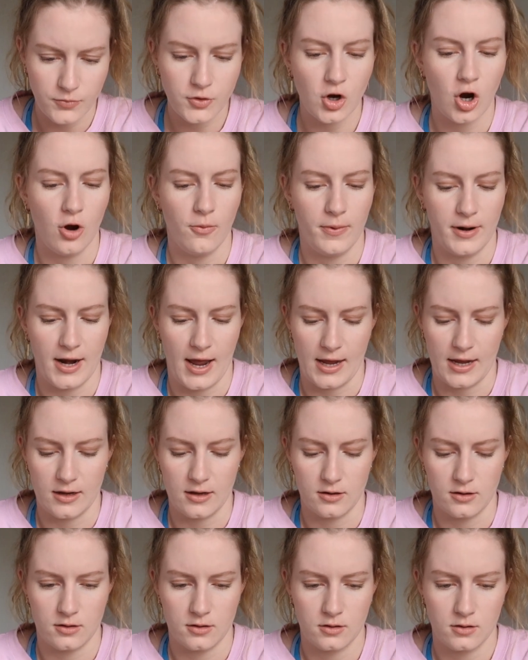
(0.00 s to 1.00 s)

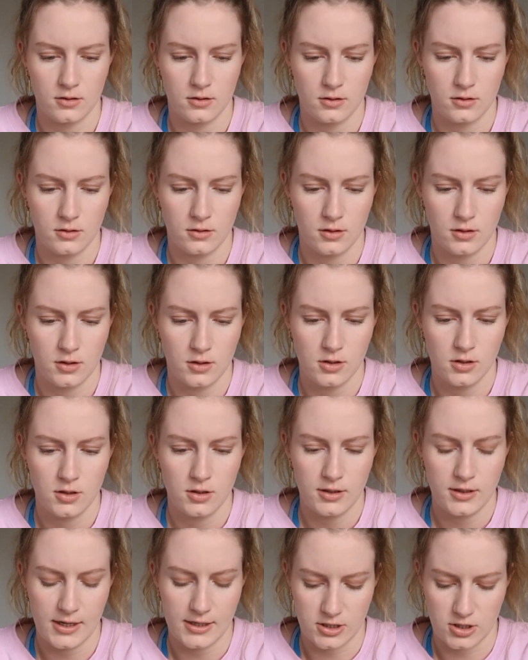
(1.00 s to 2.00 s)
Copenhagen.
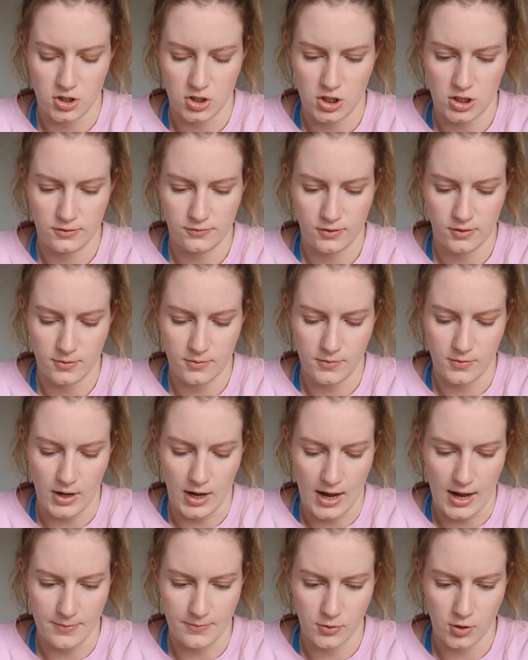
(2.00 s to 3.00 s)
Yeah, so she's from
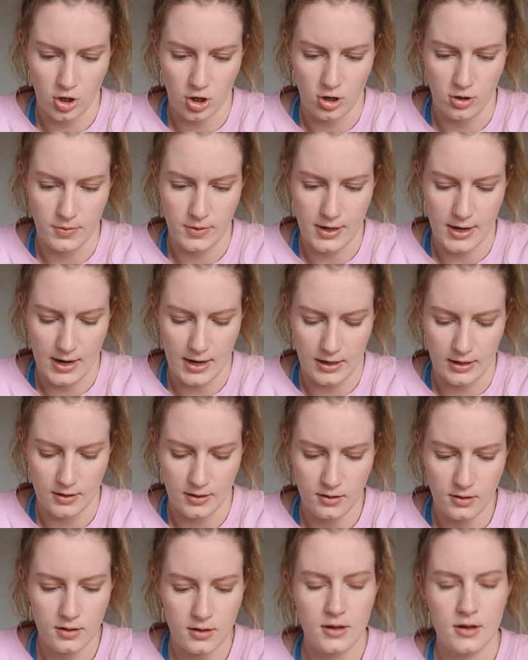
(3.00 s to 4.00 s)

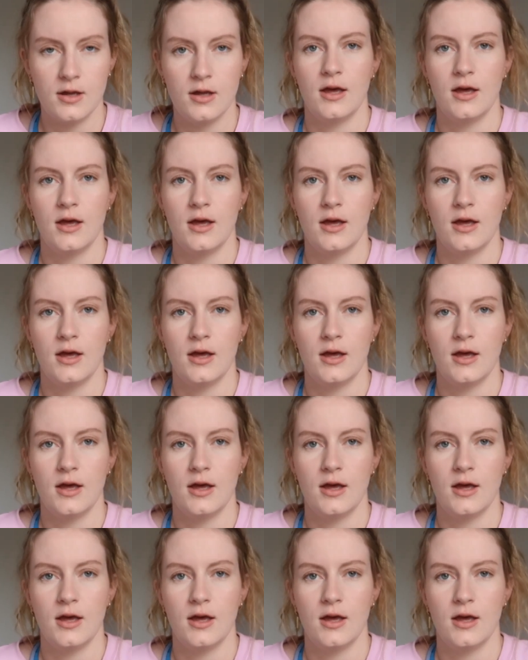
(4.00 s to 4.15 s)
Copenhagen,